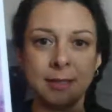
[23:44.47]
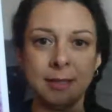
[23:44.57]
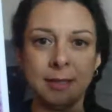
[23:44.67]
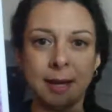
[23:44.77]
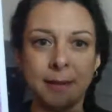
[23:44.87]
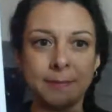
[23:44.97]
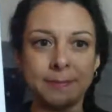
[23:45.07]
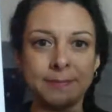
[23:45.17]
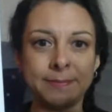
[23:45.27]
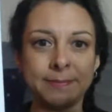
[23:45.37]
Yeah.
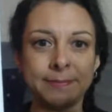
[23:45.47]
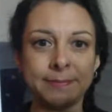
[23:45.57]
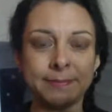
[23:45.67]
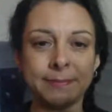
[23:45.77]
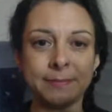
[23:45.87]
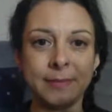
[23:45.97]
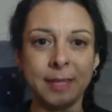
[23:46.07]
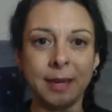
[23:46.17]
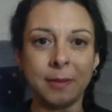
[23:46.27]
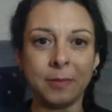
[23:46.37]

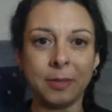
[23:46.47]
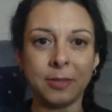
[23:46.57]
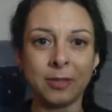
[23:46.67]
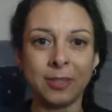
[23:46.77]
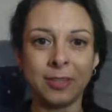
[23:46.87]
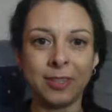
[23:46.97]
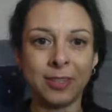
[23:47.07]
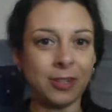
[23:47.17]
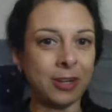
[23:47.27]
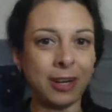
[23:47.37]
Yeah, you're
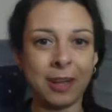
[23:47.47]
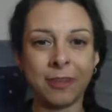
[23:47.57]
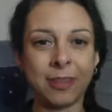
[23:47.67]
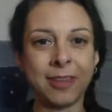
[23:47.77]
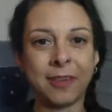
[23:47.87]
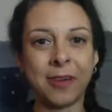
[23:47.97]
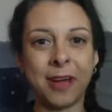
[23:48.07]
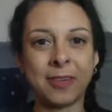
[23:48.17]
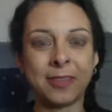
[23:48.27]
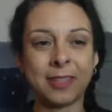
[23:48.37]
turning everything
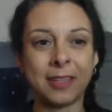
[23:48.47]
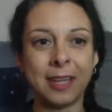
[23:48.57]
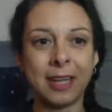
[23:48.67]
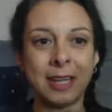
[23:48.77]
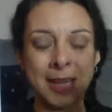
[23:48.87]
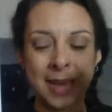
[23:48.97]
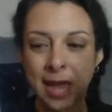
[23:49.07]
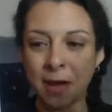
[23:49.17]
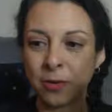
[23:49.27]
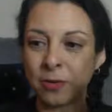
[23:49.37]
around.
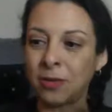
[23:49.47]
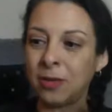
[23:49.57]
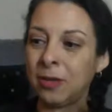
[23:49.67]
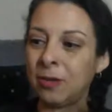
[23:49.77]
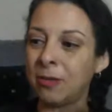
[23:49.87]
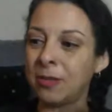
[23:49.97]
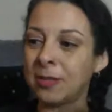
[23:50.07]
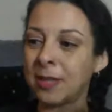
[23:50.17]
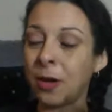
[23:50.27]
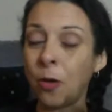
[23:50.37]
Now the universe is
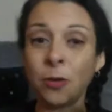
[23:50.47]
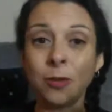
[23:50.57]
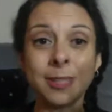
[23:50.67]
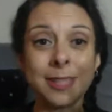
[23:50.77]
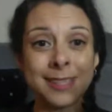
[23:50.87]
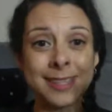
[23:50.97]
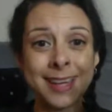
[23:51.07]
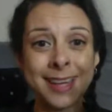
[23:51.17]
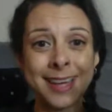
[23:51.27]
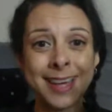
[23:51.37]
like, "Oh, you're listening?